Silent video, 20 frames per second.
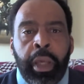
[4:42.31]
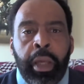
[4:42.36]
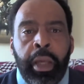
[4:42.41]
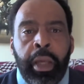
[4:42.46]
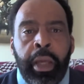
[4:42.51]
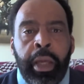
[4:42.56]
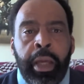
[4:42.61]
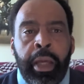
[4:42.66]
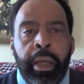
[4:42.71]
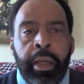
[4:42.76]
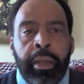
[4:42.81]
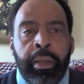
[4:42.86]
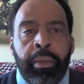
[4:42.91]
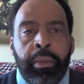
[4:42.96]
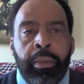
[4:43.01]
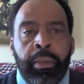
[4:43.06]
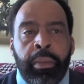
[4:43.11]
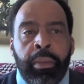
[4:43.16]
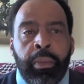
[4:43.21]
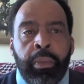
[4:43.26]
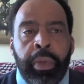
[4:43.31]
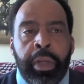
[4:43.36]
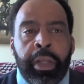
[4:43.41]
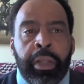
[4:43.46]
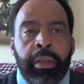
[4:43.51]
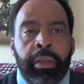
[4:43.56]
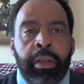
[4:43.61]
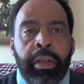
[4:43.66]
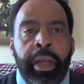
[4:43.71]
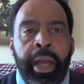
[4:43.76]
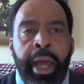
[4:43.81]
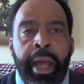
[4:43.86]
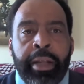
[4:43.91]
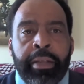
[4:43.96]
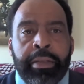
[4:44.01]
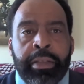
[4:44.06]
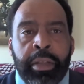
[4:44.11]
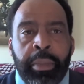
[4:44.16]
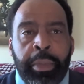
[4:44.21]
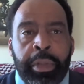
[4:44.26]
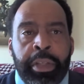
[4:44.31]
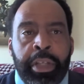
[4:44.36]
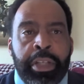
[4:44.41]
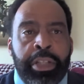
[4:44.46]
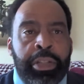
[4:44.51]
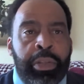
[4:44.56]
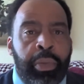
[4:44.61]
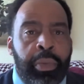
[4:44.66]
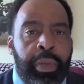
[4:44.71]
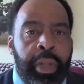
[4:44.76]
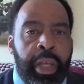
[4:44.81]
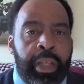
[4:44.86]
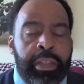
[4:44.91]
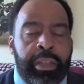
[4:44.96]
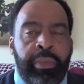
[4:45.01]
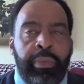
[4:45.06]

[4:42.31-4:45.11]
and we can look at some additional things.